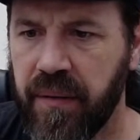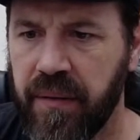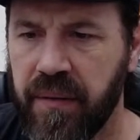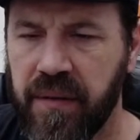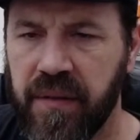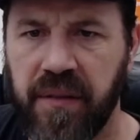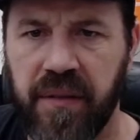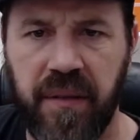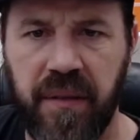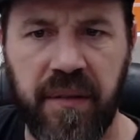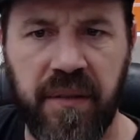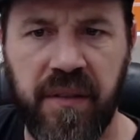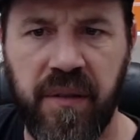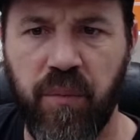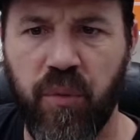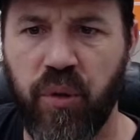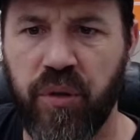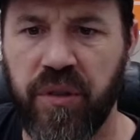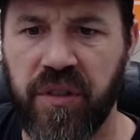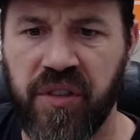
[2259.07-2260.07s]
some
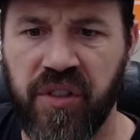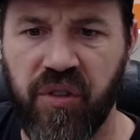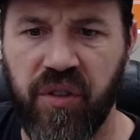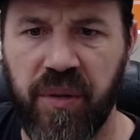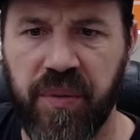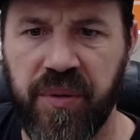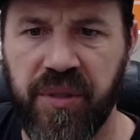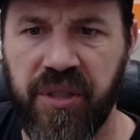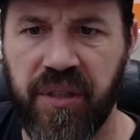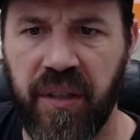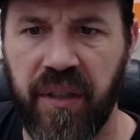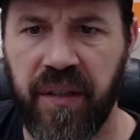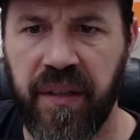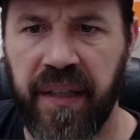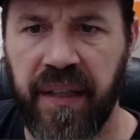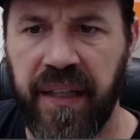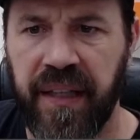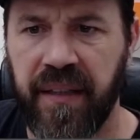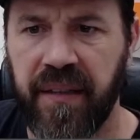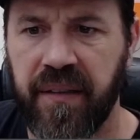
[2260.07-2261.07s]
more description on
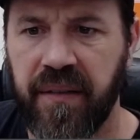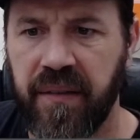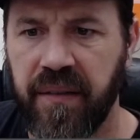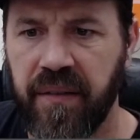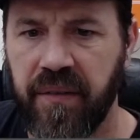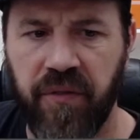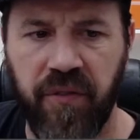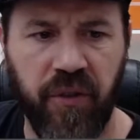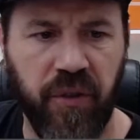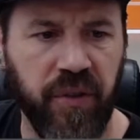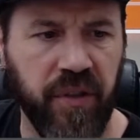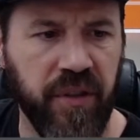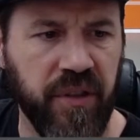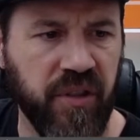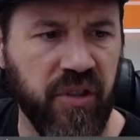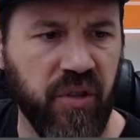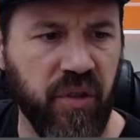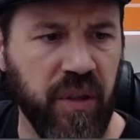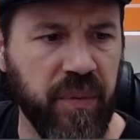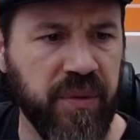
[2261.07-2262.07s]
that further
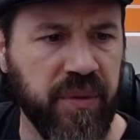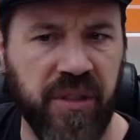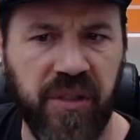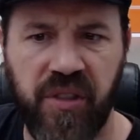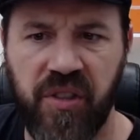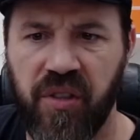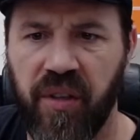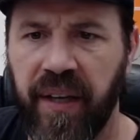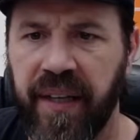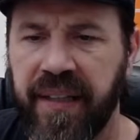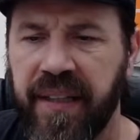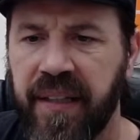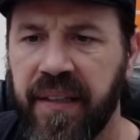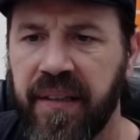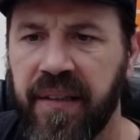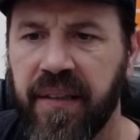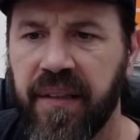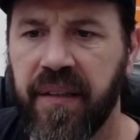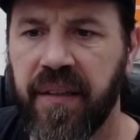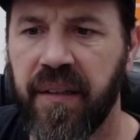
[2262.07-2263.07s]
description so I
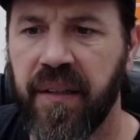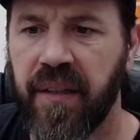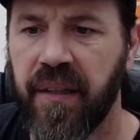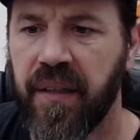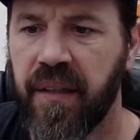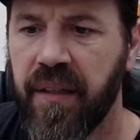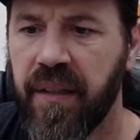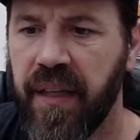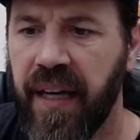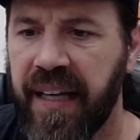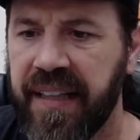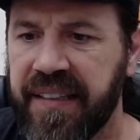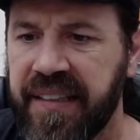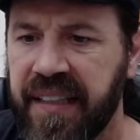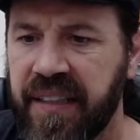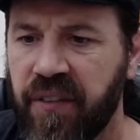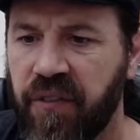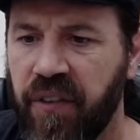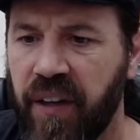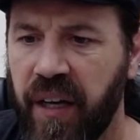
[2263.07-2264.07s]
can
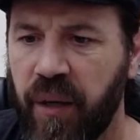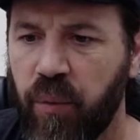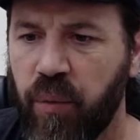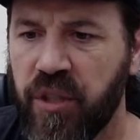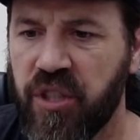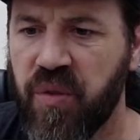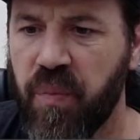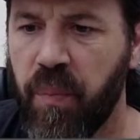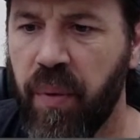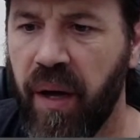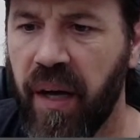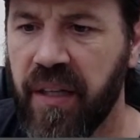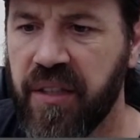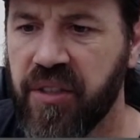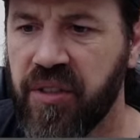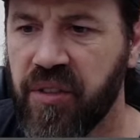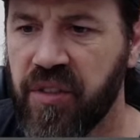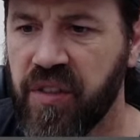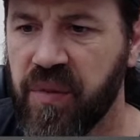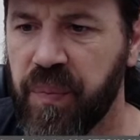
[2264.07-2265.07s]
identify which
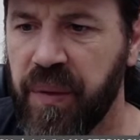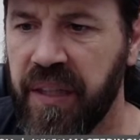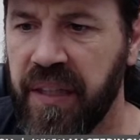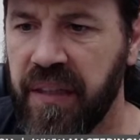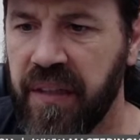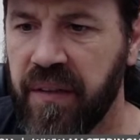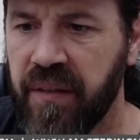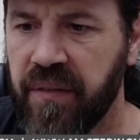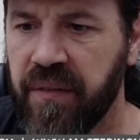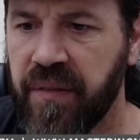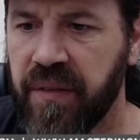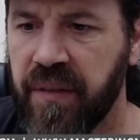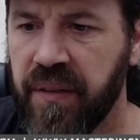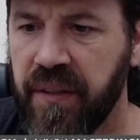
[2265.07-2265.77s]
box you're speaking of.